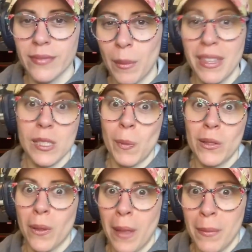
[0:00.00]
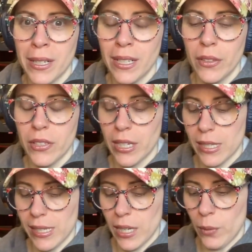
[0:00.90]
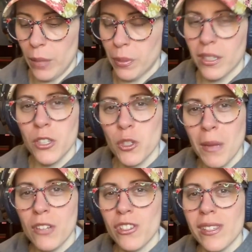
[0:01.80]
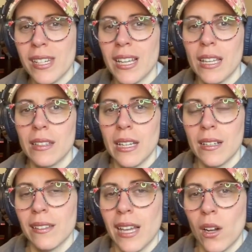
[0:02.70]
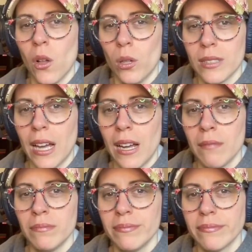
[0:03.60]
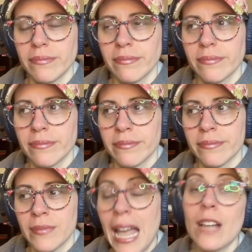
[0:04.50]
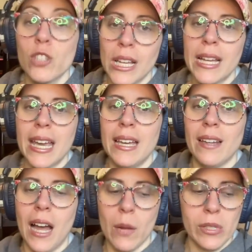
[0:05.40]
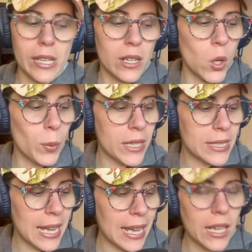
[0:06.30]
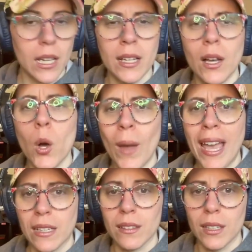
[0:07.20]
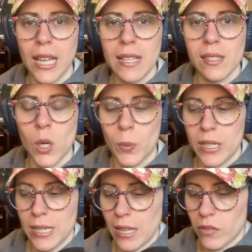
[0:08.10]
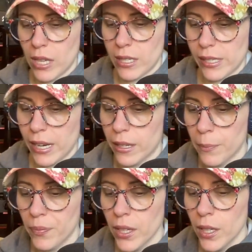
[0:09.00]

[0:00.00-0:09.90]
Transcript: I mean, they spent all that money on their tickets anyway, but could you imagine sitting out there that whole time? Actually, I can. I was at an opening day, 08, the last opening day of Yankee Stadium.